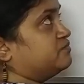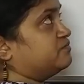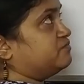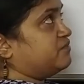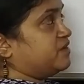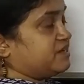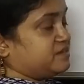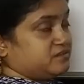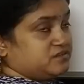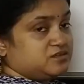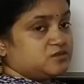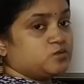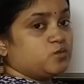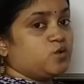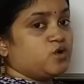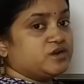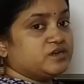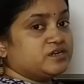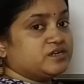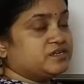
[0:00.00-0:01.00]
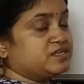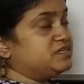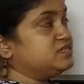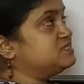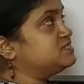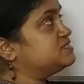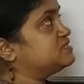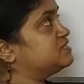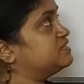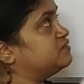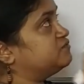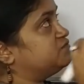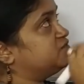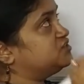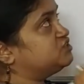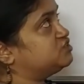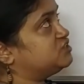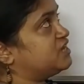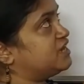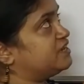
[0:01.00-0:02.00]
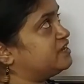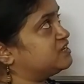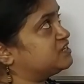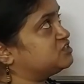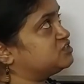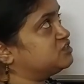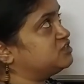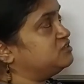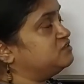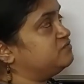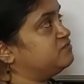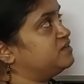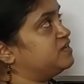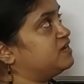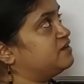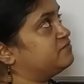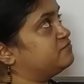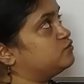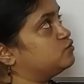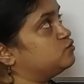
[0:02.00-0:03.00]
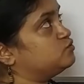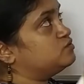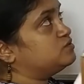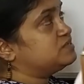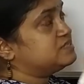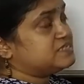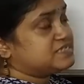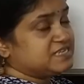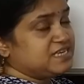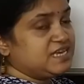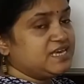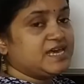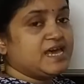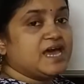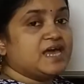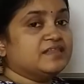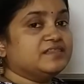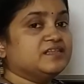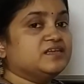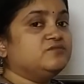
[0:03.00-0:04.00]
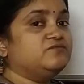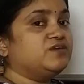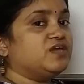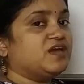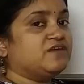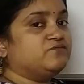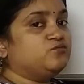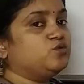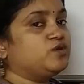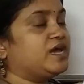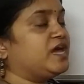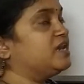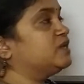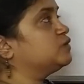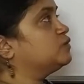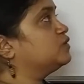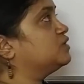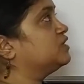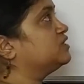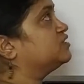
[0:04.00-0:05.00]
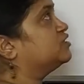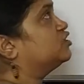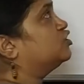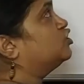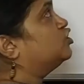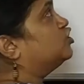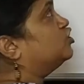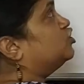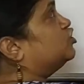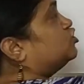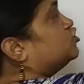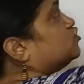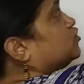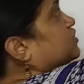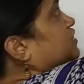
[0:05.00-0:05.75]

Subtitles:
vector quantities, in which direction we have to see, and then we have to calculate. So